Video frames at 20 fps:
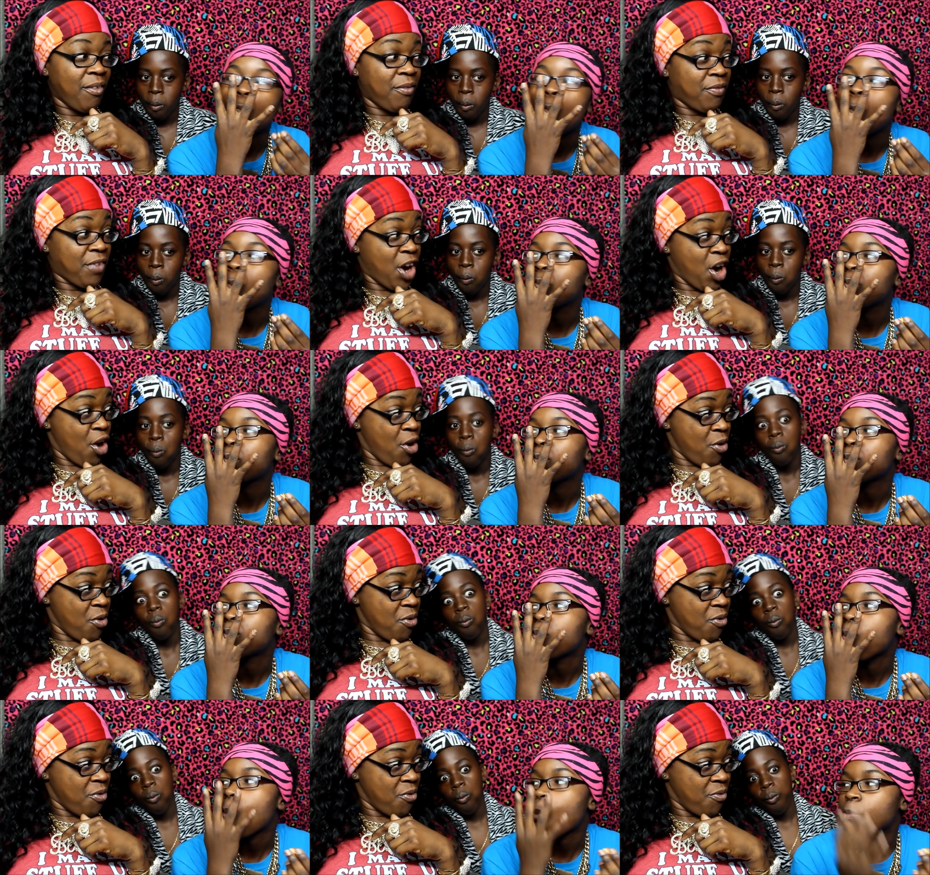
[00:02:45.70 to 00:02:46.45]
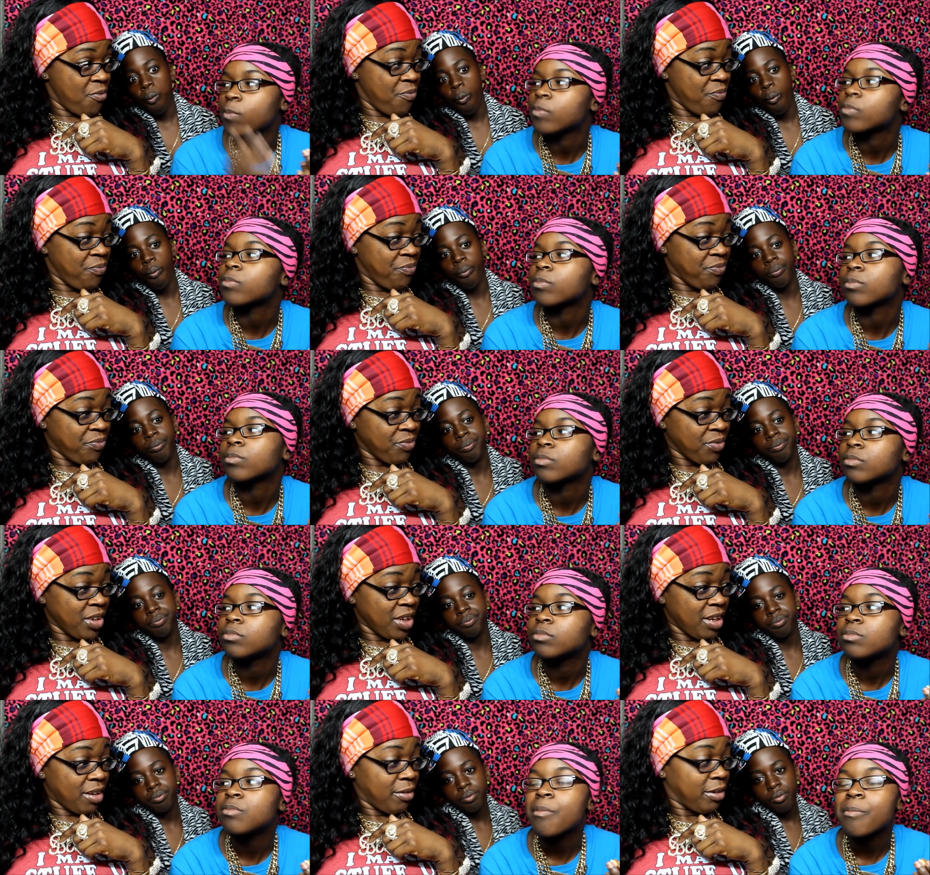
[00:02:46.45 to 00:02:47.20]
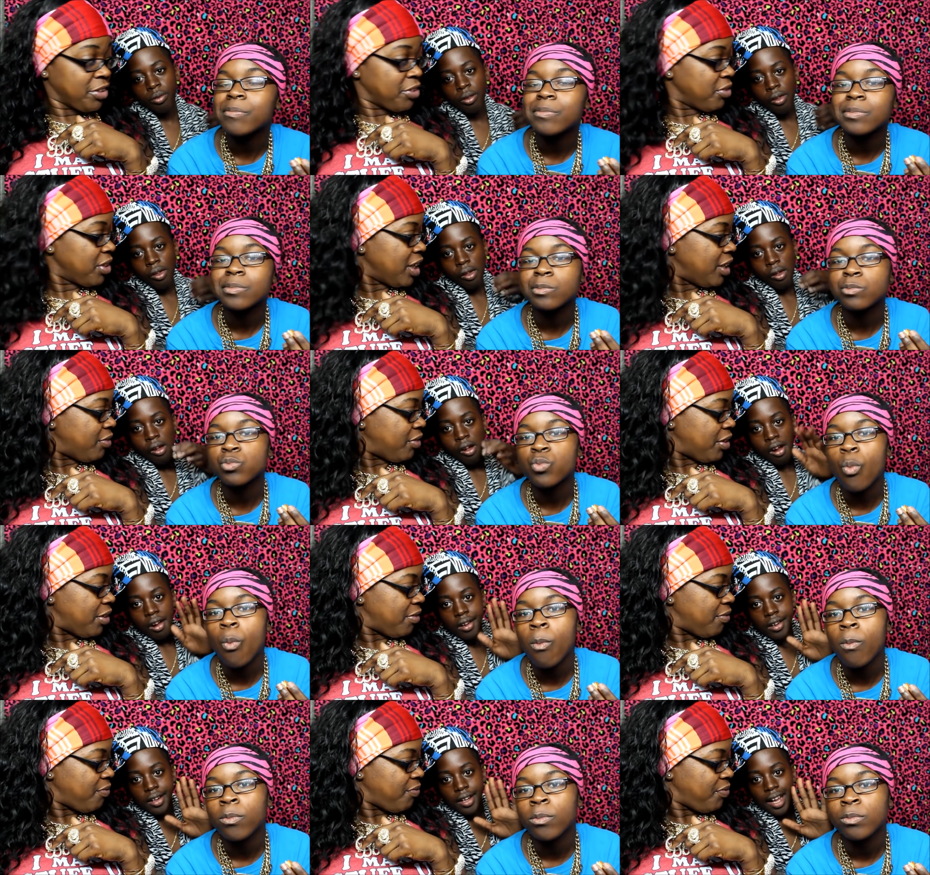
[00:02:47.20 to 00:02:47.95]
Speaker 1: Four? What you give it?
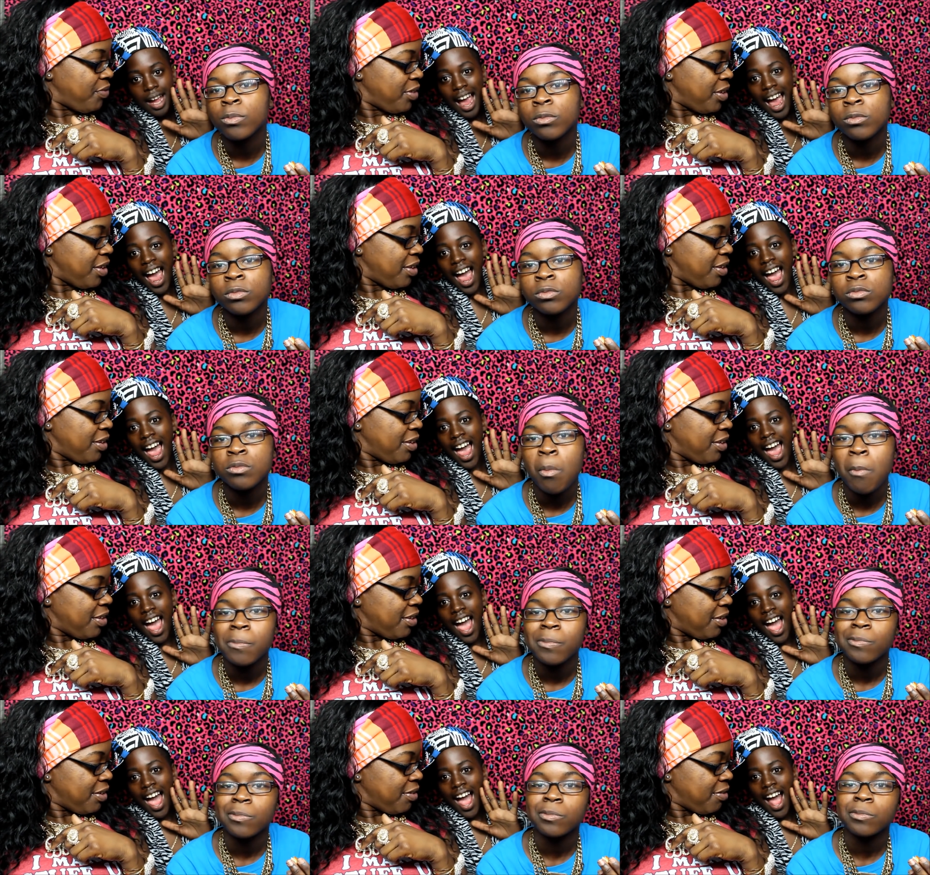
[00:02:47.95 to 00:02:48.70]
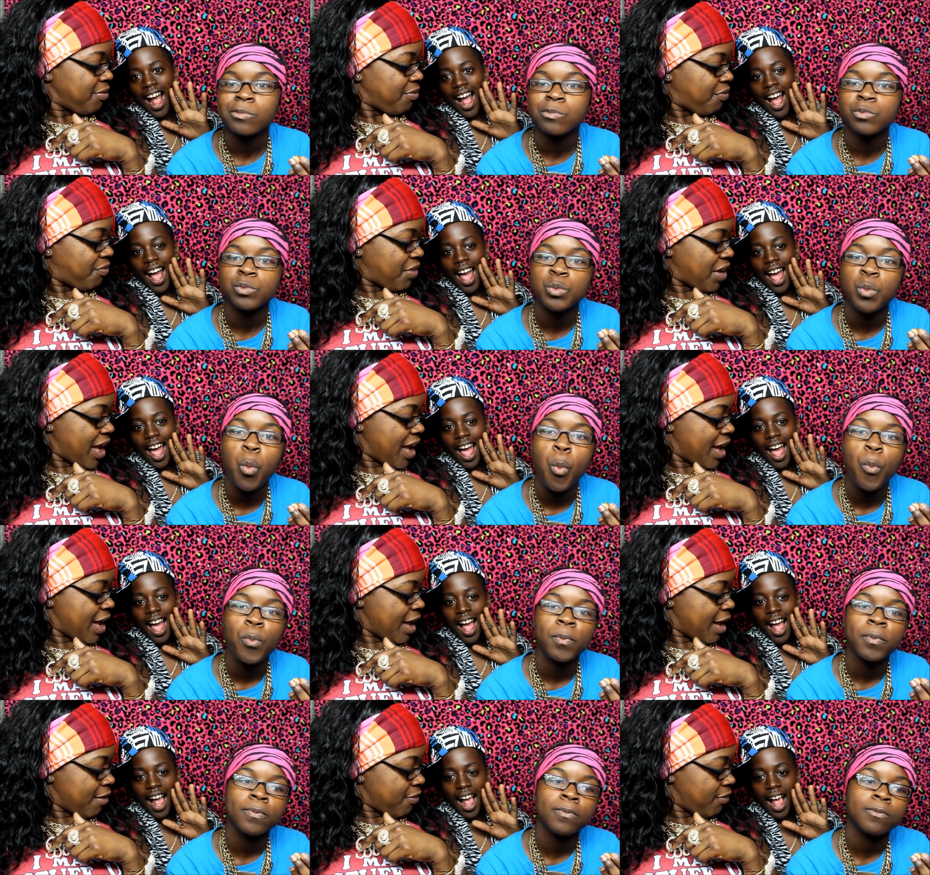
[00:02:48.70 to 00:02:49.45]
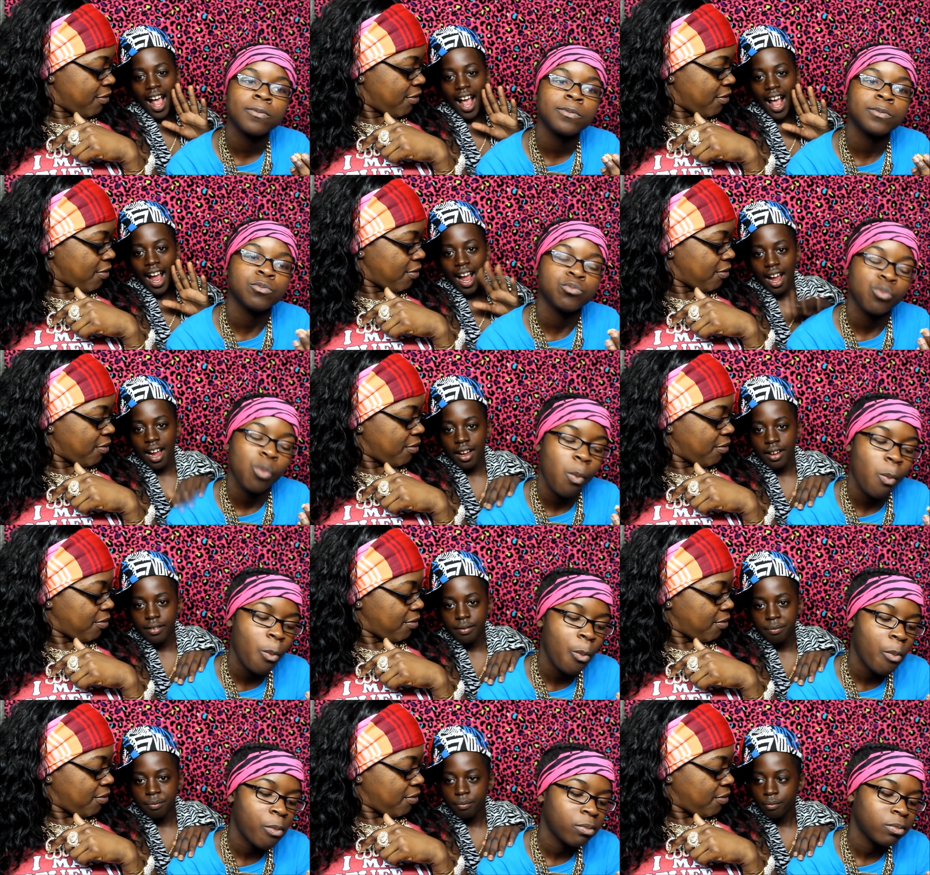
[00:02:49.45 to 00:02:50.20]
Five.
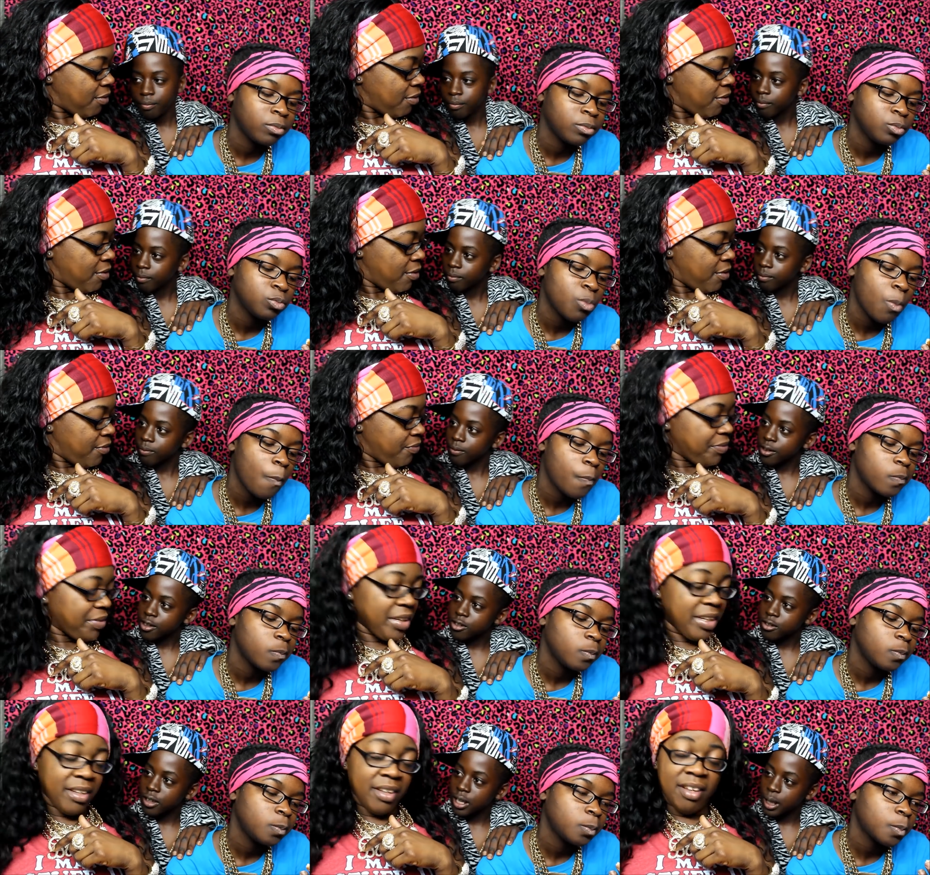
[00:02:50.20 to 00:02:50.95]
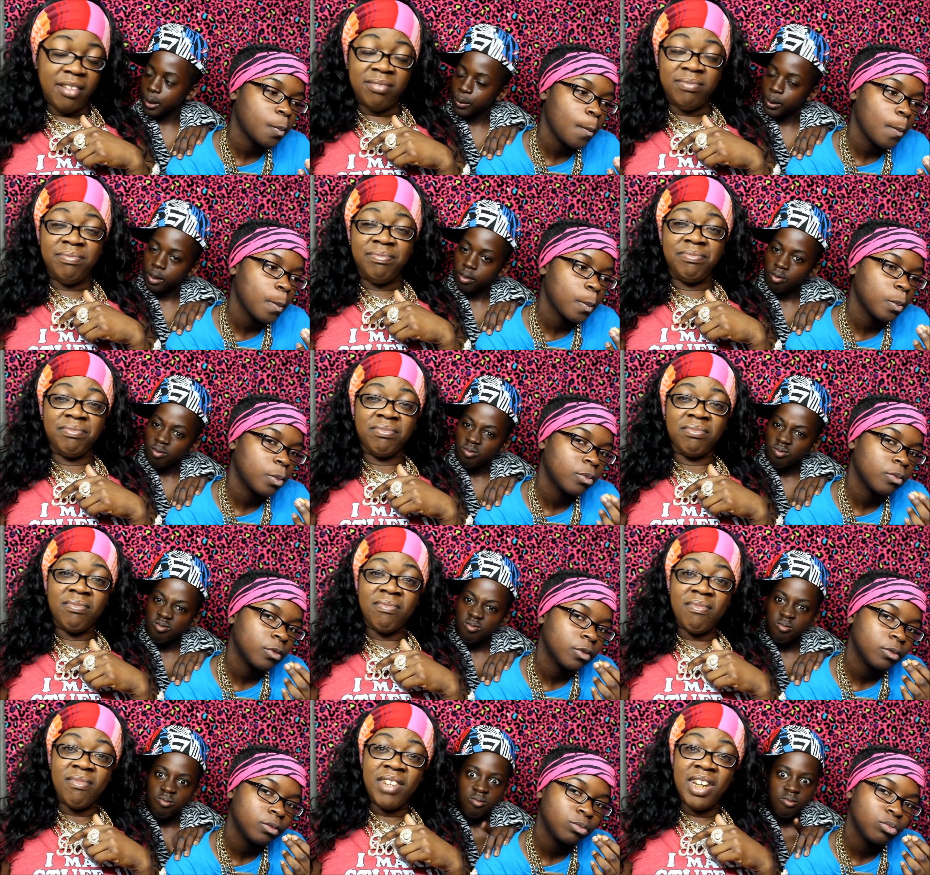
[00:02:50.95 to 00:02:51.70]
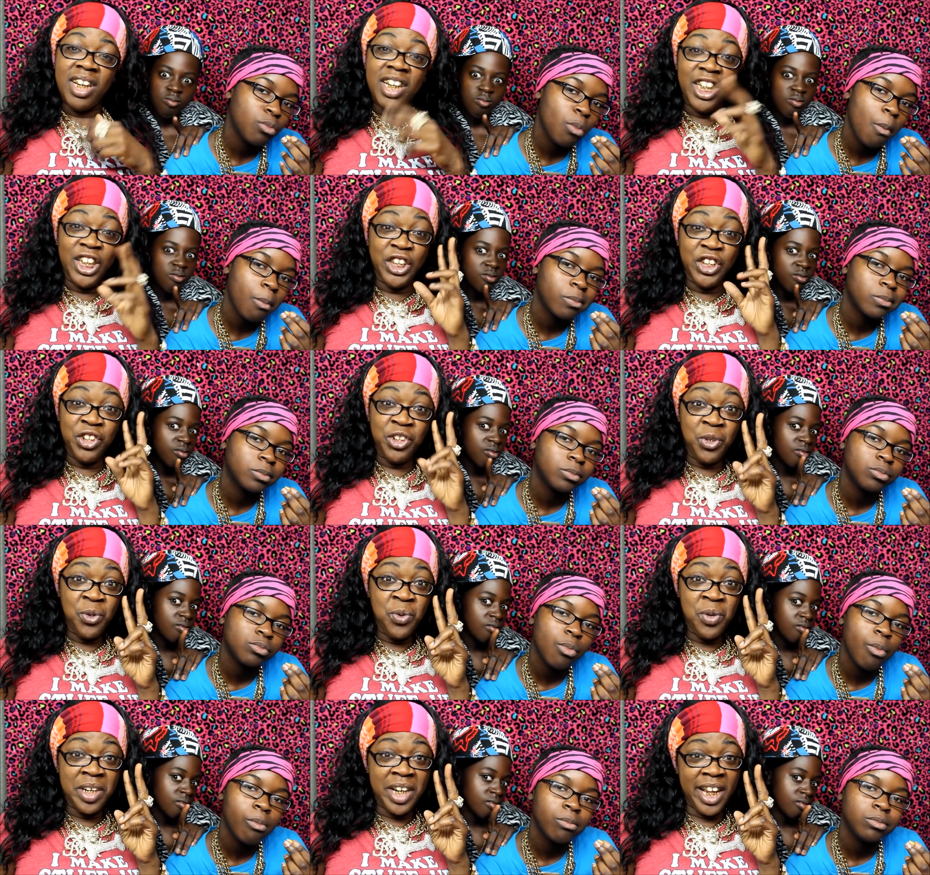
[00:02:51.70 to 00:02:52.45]
What you give it?
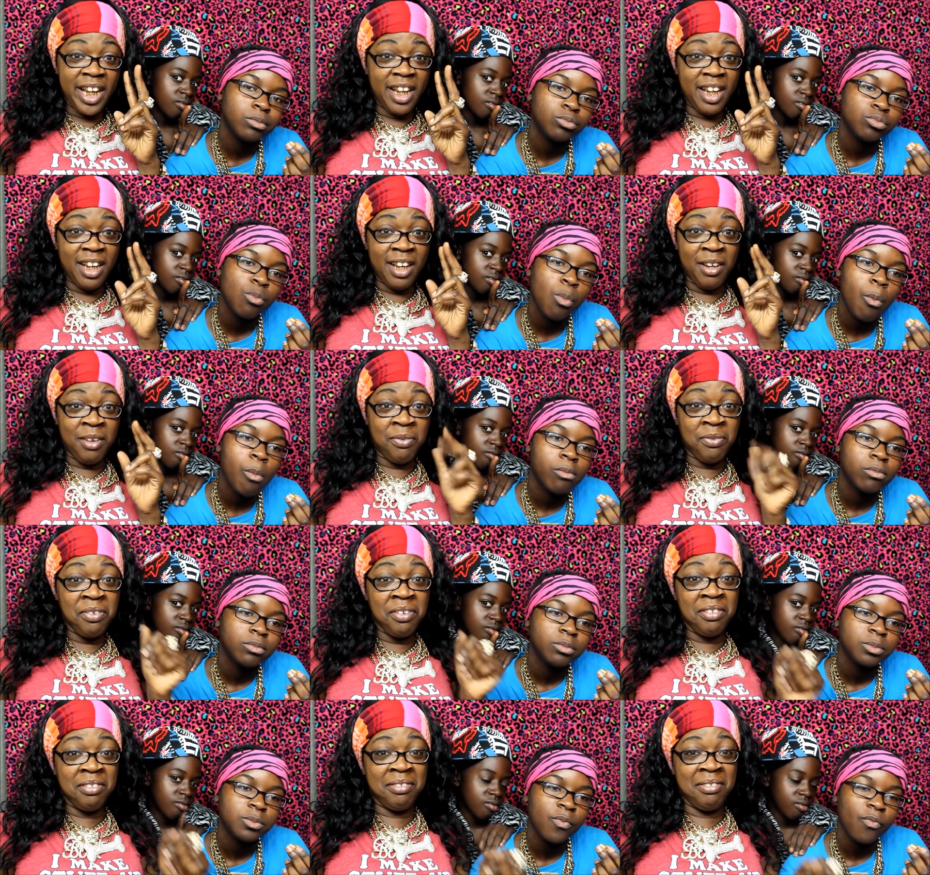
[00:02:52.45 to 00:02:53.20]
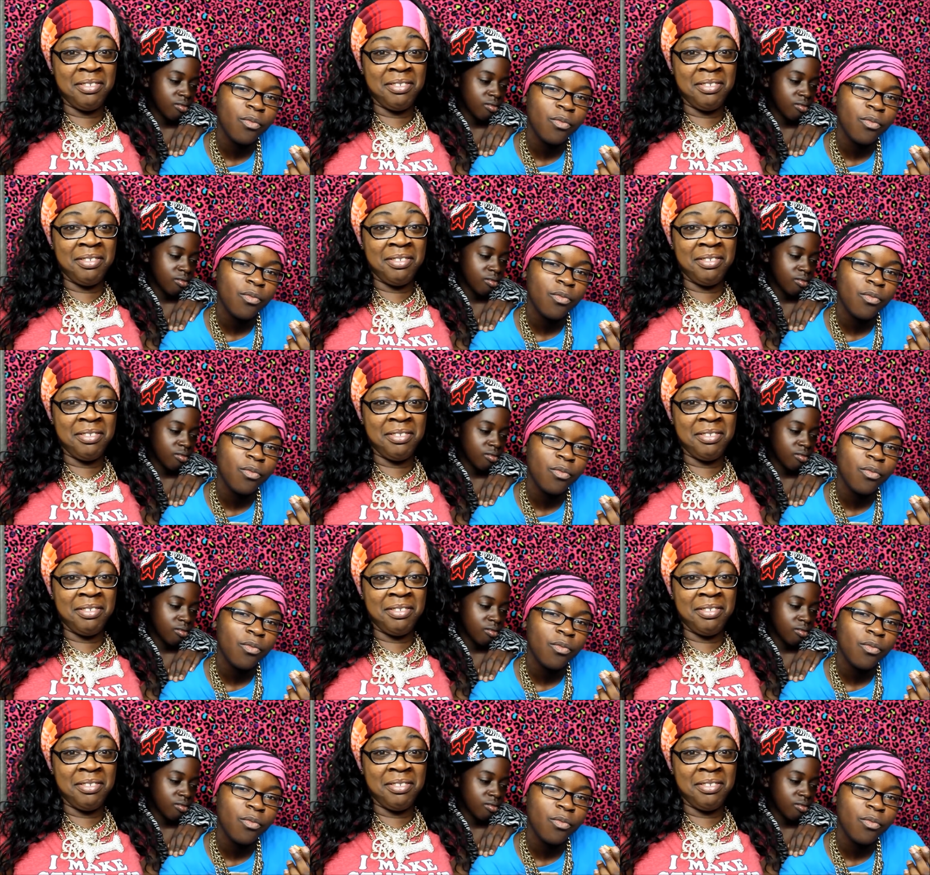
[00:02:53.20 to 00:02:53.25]
Two and a half.